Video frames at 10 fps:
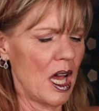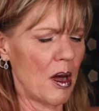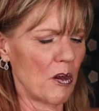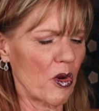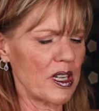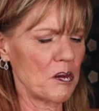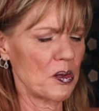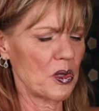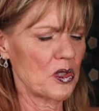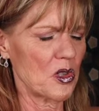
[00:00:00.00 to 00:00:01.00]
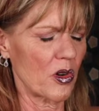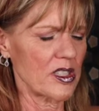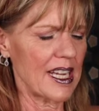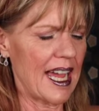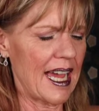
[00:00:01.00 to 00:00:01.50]
a morning boost, or
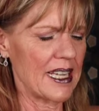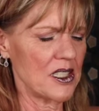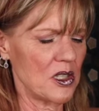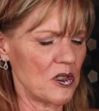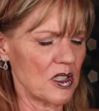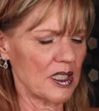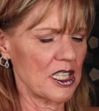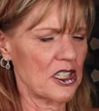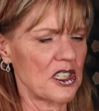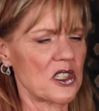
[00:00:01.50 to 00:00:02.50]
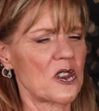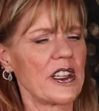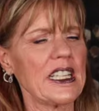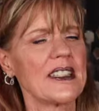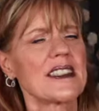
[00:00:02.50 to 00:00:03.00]
to add to delicious
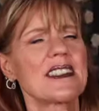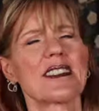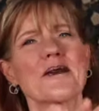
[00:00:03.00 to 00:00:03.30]
treats.